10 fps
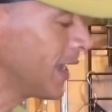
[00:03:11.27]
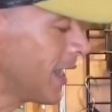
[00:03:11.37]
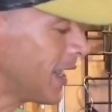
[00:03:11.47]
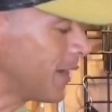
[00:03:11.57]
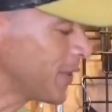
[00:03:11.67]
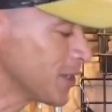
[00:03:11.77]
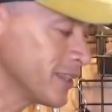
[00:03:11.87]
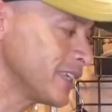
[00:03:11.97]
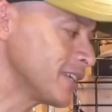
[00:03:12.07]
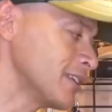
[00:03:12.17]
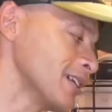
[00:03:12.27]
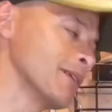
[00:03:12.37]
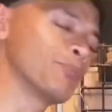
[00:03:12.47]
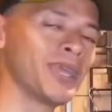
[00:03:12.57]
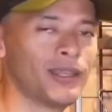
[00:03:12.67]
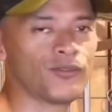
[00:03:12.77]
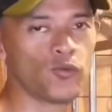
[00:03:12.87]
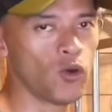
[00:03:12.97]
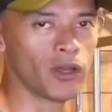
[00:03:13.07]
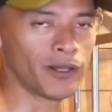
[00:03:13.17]
And you'll need a pail of
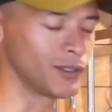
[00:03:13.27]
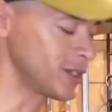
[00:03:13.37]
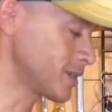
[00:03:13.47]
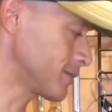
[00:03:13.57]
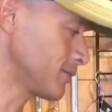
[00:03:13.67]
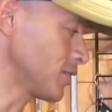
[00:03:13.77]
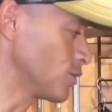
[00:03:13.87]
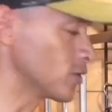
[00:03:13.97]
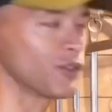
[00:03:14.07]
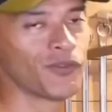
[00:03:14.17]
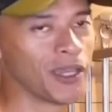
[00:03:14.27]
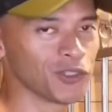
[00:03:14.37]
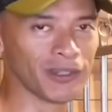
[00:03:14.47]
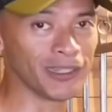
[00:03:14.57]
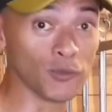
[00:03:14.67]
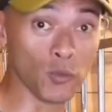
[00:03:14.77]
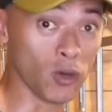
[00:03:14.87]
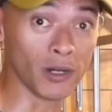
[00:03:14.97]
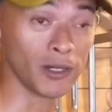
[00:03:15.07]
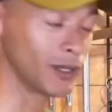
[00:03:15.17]
water, just good old-fashioned clean
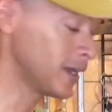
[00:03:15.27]
water.